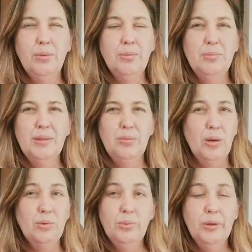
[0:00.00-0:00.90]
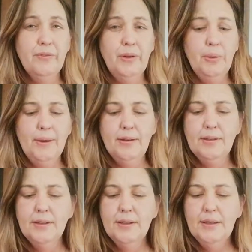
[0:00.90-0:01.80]
probably won't work very
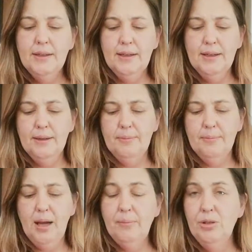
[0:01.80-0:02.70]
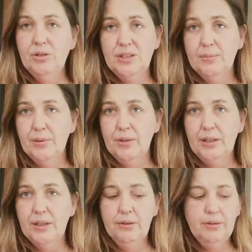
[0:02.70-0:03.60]
well. I'm using
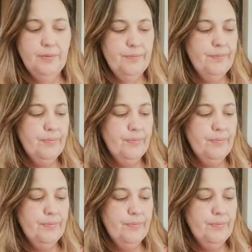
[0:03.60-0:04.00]
merino,